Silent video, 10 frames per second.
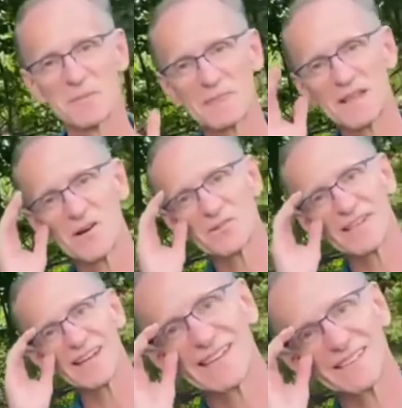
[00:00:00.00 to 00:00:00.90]

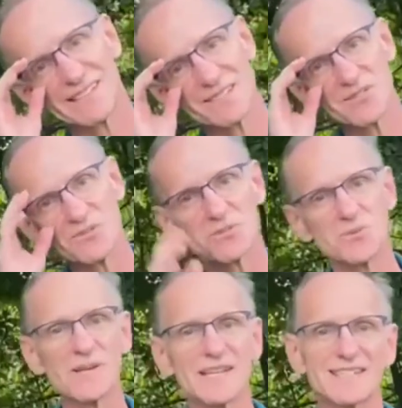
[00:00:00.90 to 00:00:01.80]
Okay, let's do
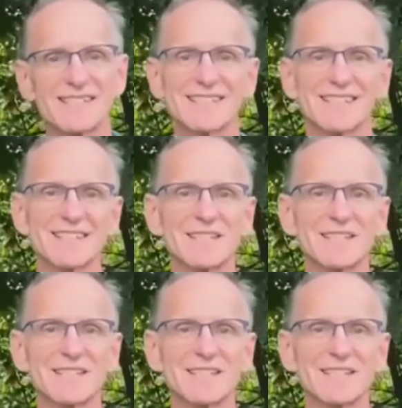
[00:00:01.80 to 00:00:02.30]
twist.